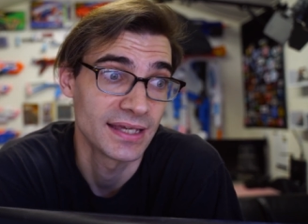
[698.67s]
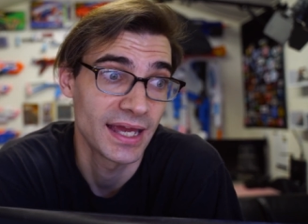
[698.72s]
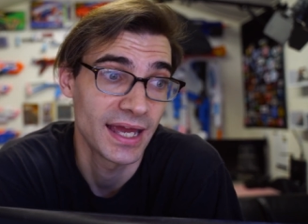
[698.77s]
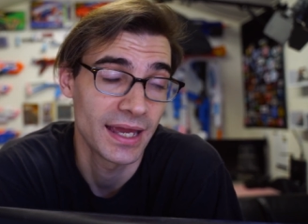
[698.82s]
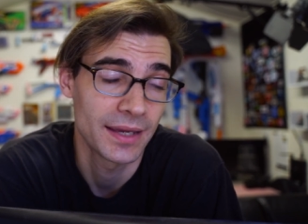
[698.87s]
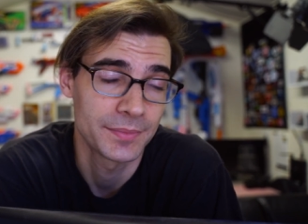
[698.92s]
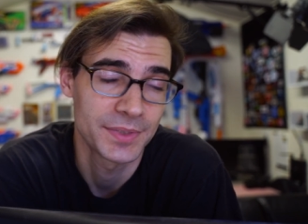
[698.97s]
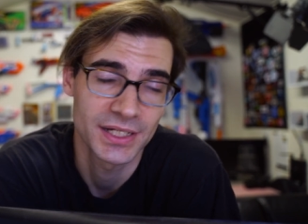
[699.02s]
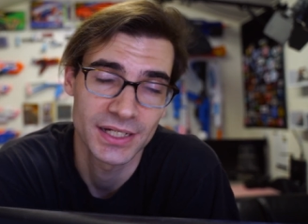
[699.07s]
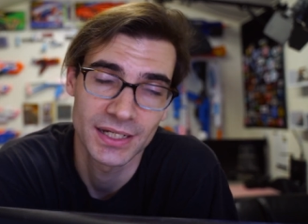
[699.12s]

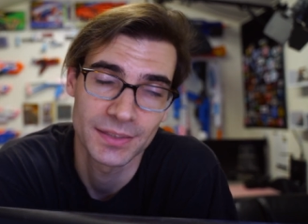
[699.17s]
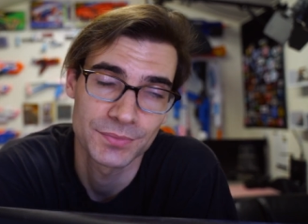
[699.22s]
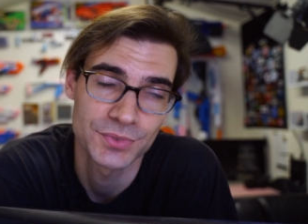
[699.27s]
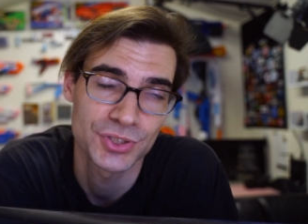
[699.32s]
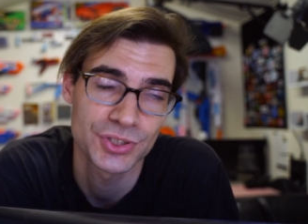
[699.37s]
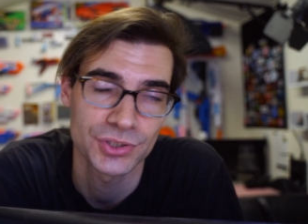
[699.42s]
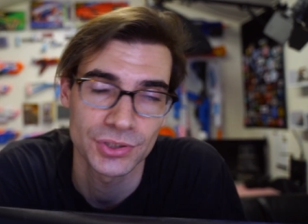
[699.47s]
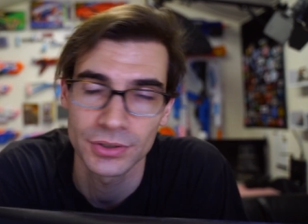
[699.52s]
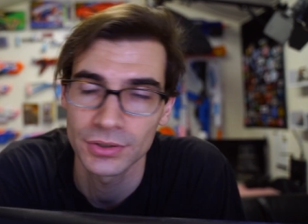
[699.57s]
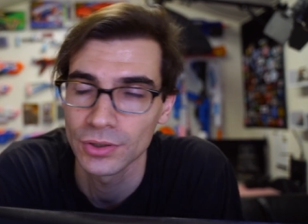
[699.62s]
I mean, I'm
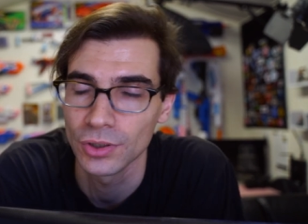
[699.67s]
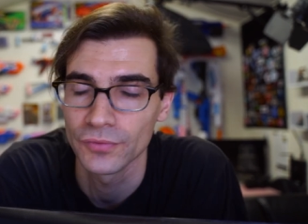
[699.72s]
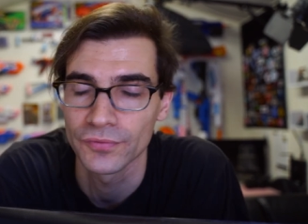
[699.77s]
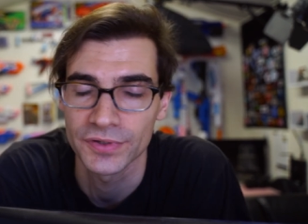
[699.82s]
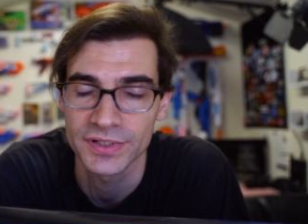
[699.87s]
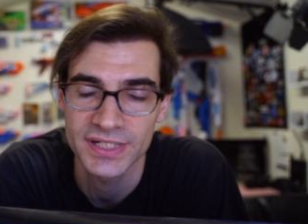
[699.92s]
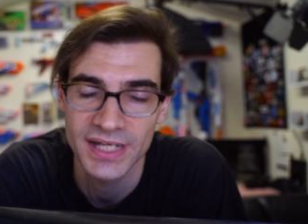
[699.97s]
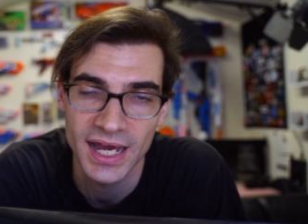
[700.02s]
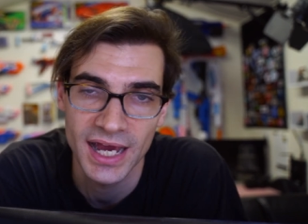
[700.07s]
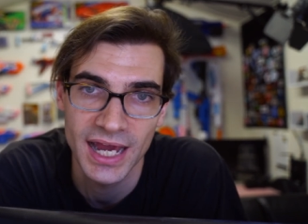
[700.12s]
sure
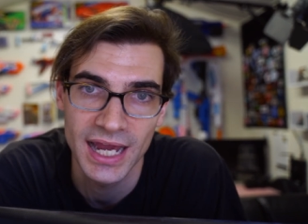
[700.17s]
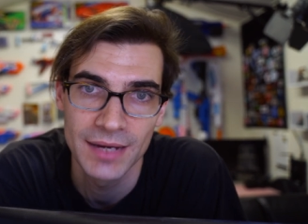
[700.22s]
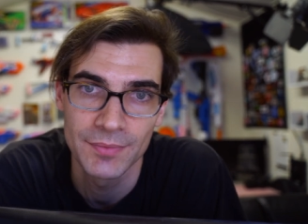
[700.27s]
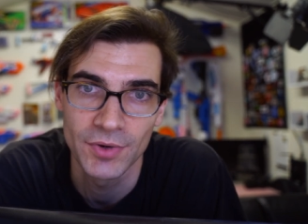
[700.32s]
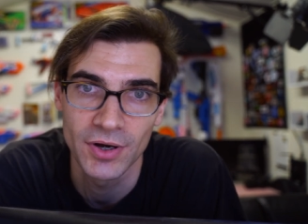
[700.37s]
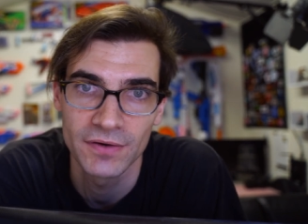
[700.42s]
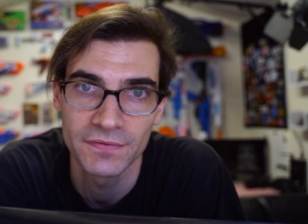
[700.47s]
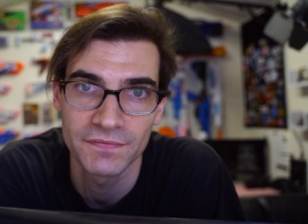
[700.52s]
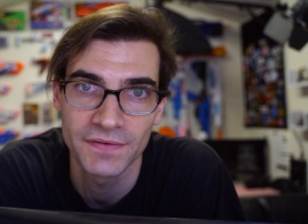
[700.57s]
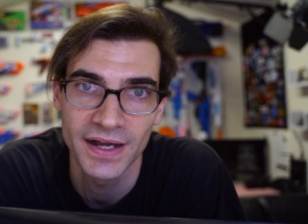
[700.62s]
over time
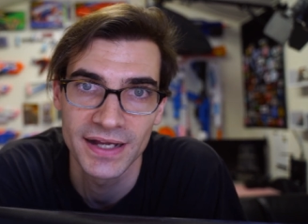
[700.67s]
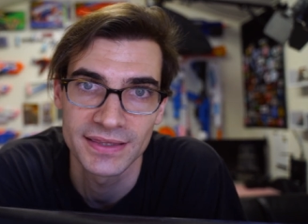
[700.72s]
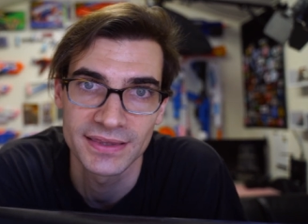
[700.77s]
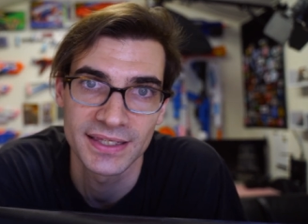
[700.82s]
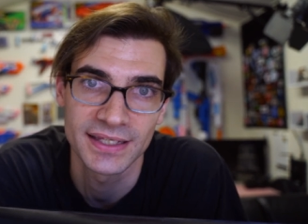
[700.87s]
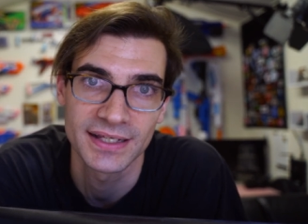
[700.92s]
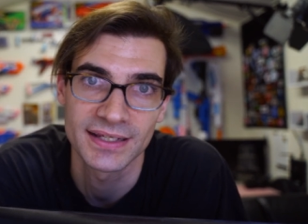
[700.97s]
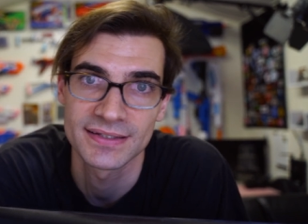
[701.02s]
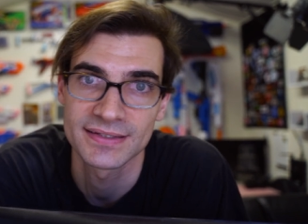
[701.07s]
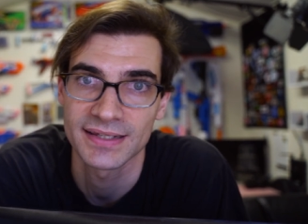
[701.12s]
I'll find
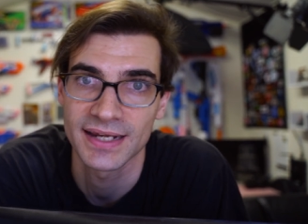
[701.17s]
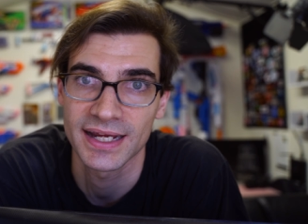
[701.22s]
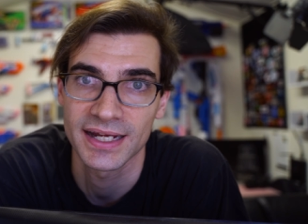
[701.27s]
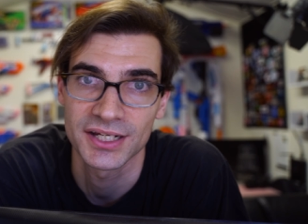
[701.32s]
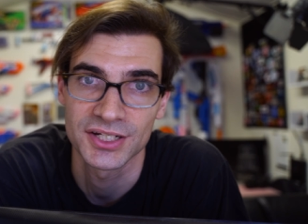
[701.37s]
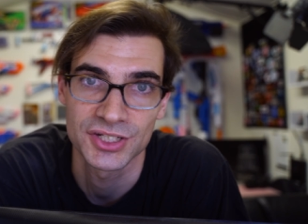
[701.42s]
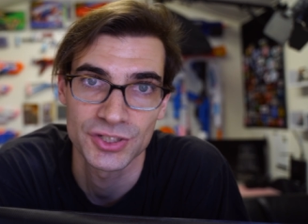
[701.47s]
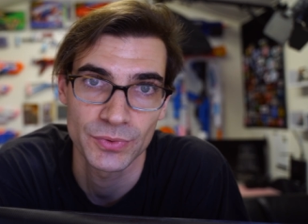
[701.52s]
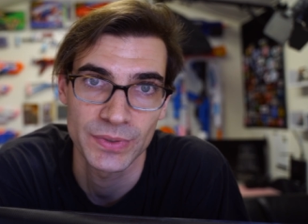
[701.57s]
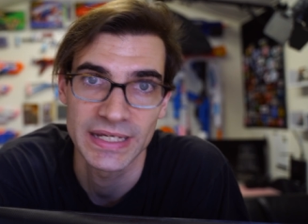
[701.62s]
things that I
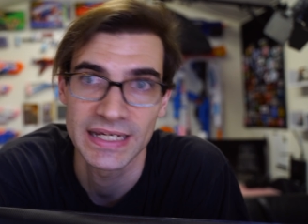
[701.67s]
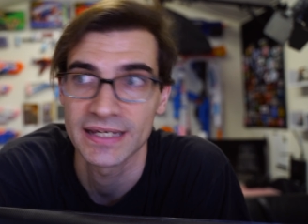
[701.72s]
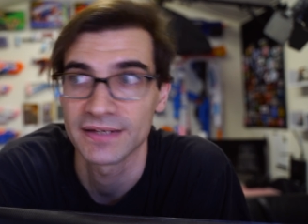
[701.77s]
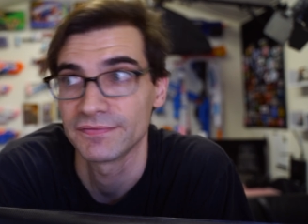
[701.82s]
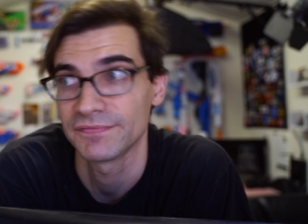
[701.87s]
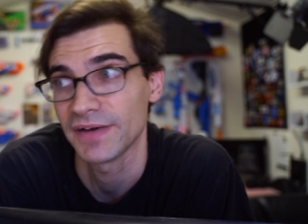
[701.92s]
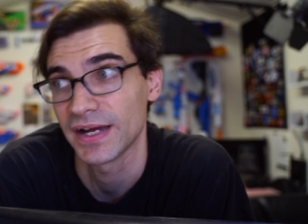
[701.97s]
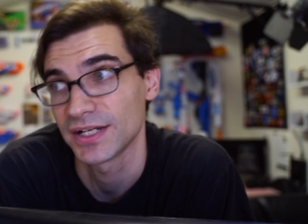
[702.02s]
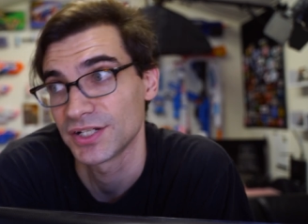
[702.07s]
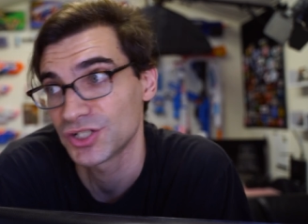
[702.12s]
can tweak
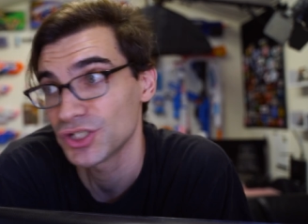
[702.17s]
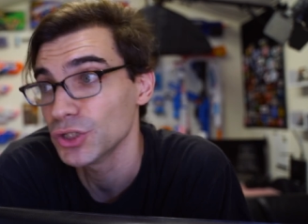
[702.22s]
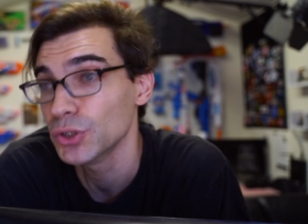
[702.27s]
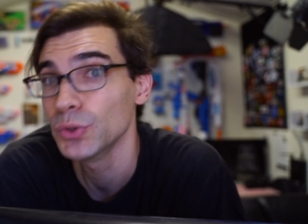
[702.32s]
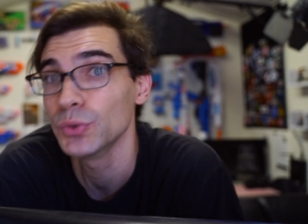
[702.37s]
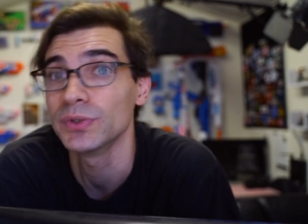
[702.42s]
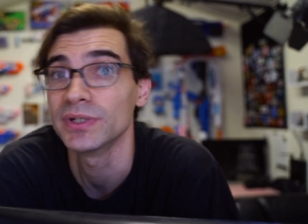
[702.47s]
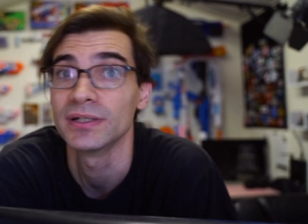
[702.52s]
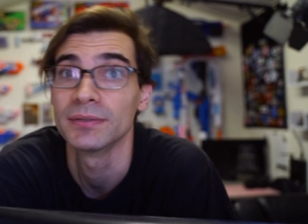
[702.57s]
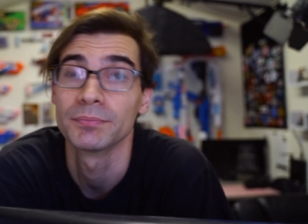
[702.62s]
and fine
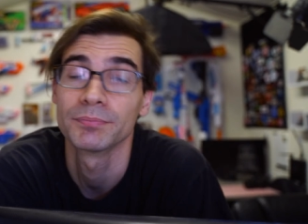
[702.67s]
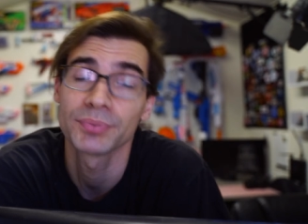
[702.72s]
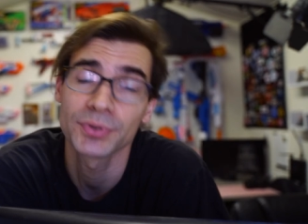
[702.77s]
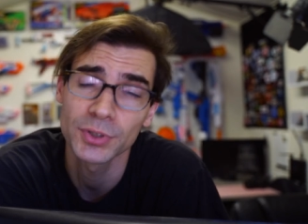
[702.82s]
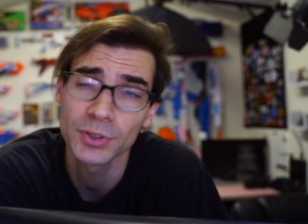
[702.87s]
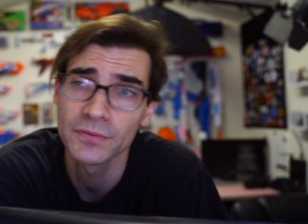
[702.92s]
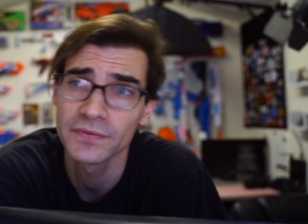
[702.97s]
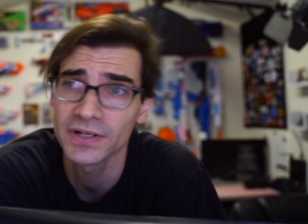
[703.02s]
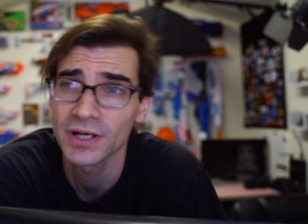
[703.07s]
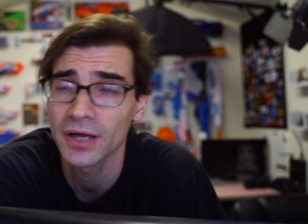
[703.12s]
tune and
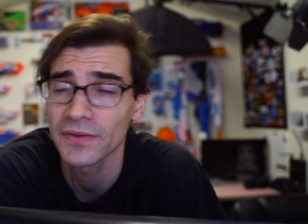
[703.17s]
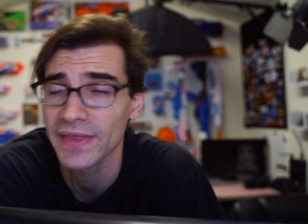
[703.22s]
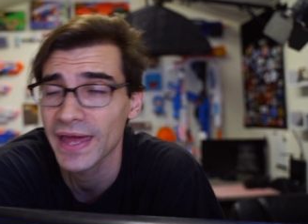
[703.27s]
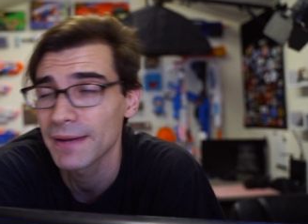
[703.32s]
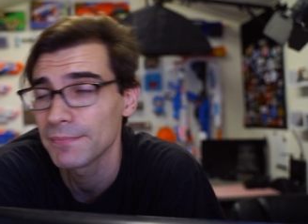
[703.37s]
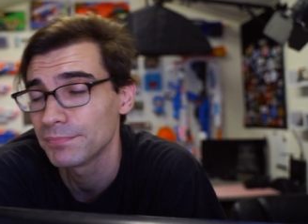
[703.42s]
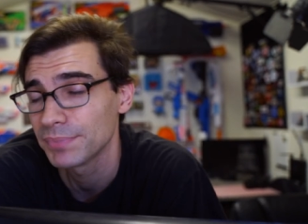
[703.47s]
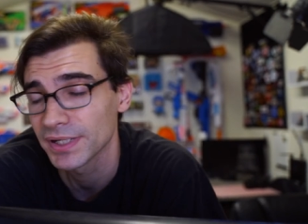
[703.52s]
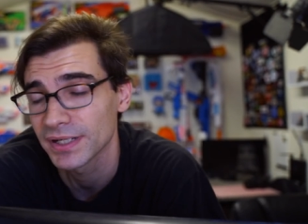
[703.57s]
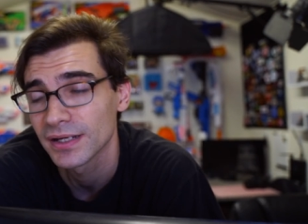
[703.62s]
improve and all
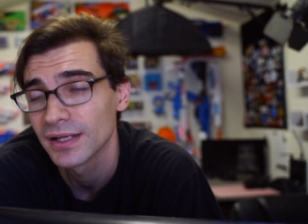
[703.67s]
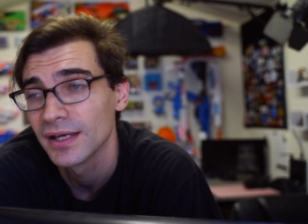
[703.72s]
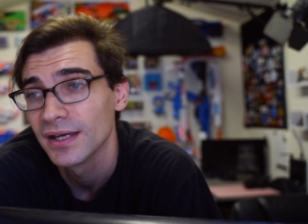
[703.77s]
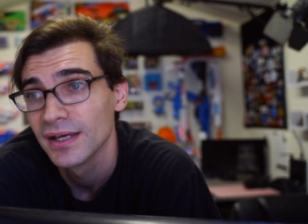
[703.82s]
that, but